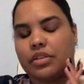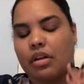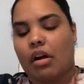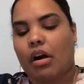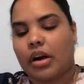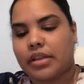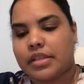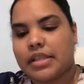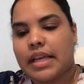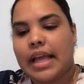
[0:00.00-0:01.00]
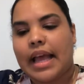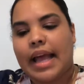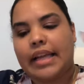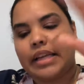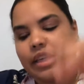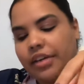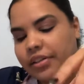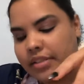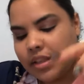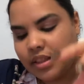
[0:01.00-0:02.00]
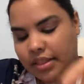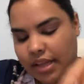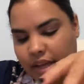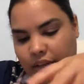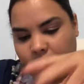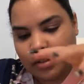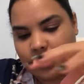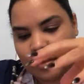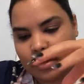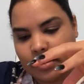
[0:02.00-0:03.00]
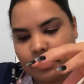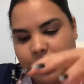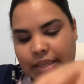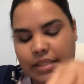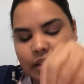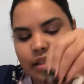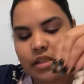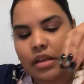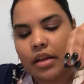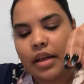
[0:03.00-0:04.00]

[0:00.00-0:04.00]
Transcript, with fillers: cards. And here's the thing, Pisces.